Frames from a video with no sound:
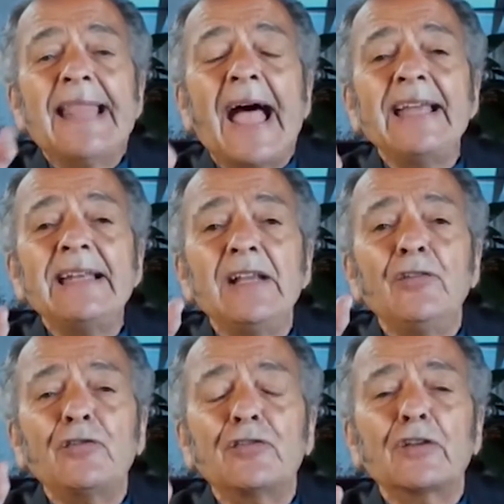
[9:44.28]

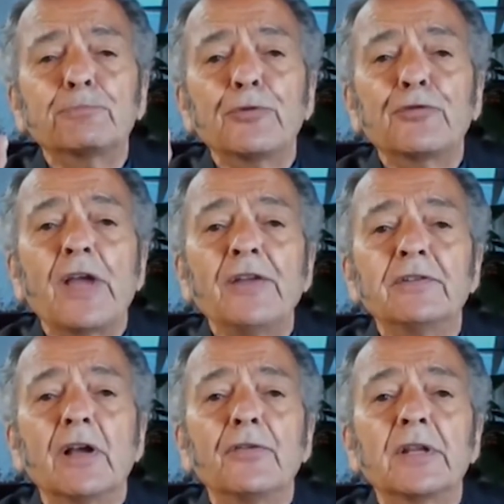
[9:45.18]

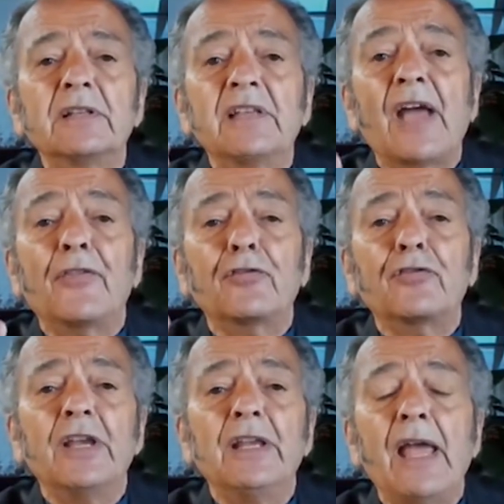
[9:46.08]
96% of the
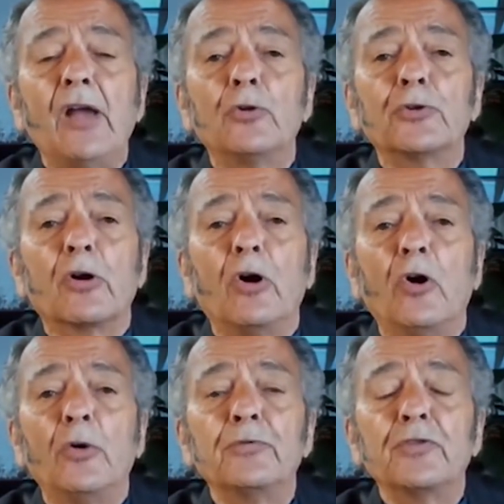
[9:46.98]
deaths in elder
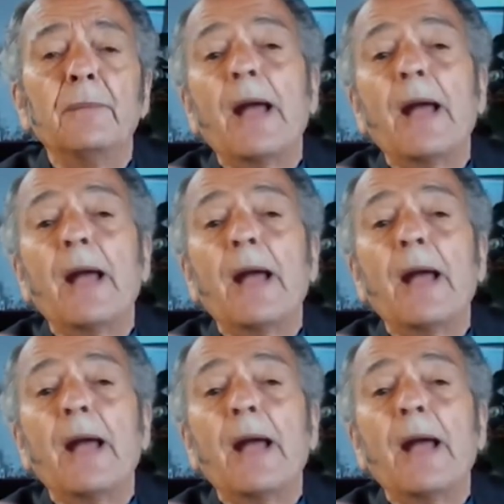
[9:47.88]
homes,